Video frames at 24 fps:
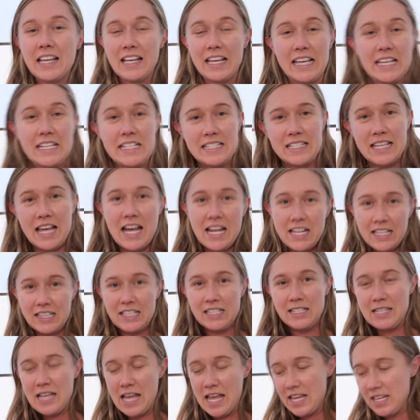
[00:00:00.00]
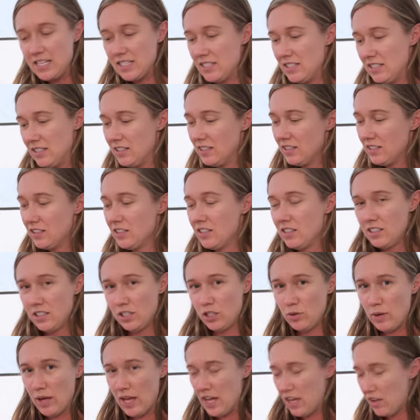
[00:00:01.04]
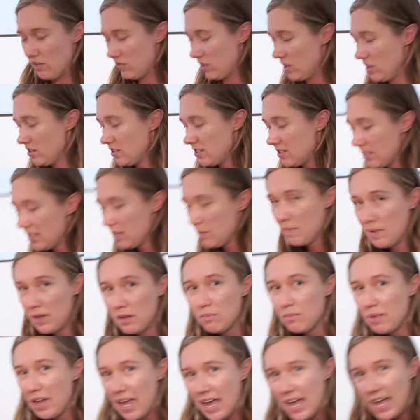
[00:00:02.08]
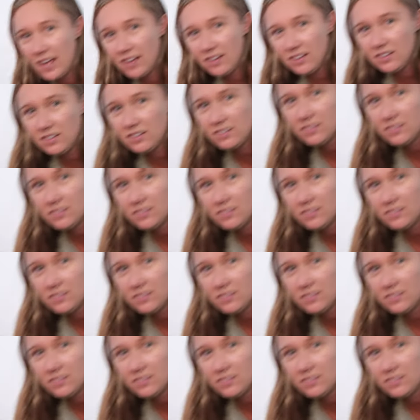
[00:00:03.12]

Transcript: Inside the tent, you have a sleeping bag